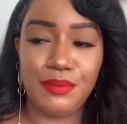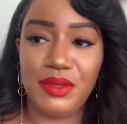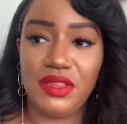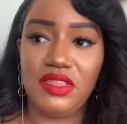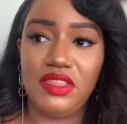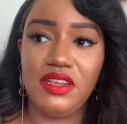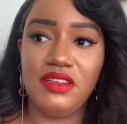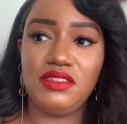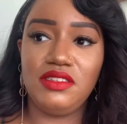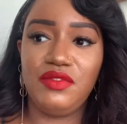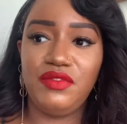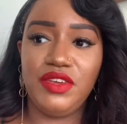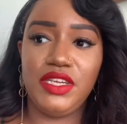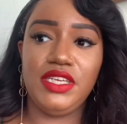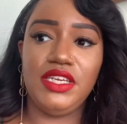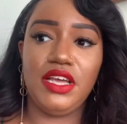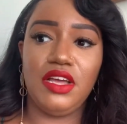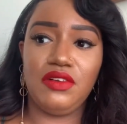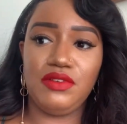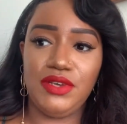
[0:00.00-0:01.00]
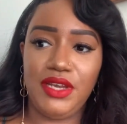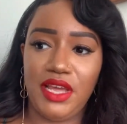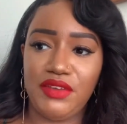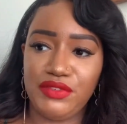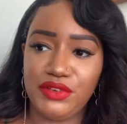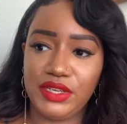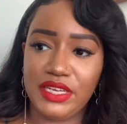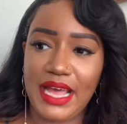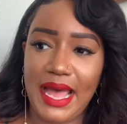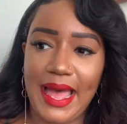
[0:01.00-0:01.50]
But this video
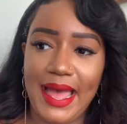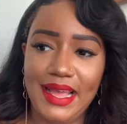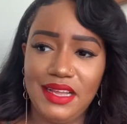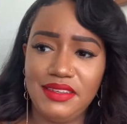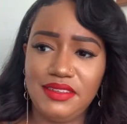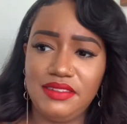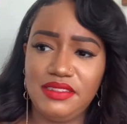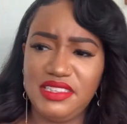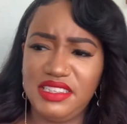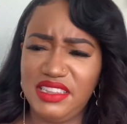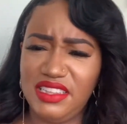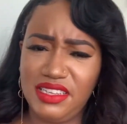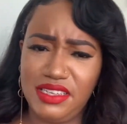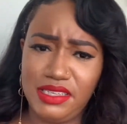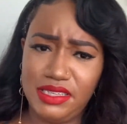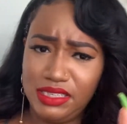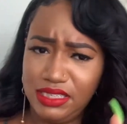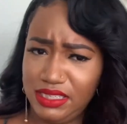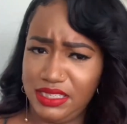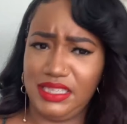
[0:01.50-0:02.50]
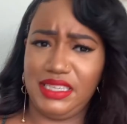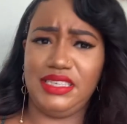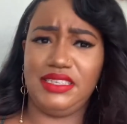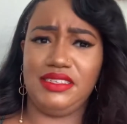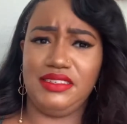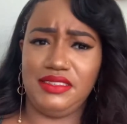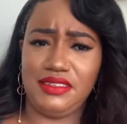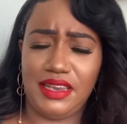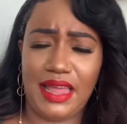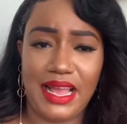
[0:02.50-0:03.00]
never got to the
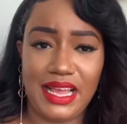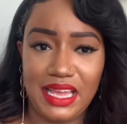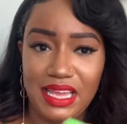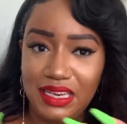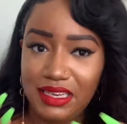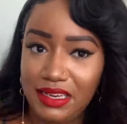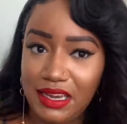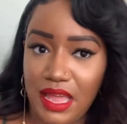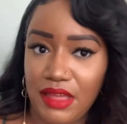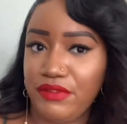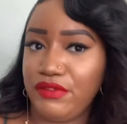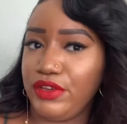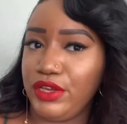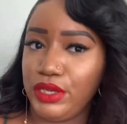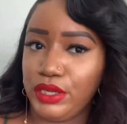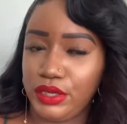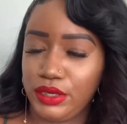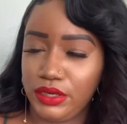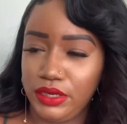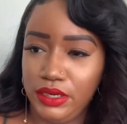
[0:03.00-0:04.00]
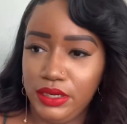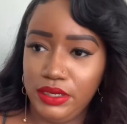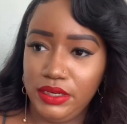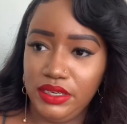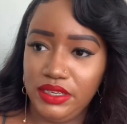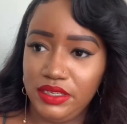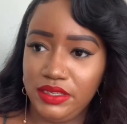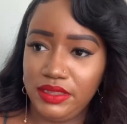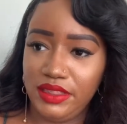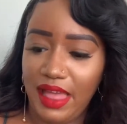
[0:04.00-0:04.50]
good. Like it never,
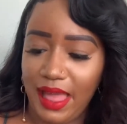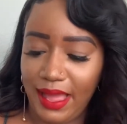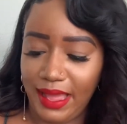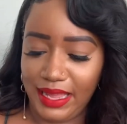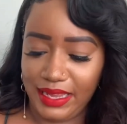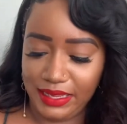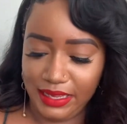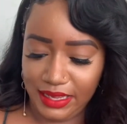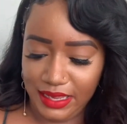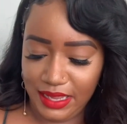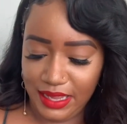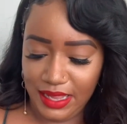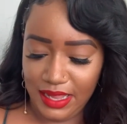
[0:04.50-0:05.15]
like,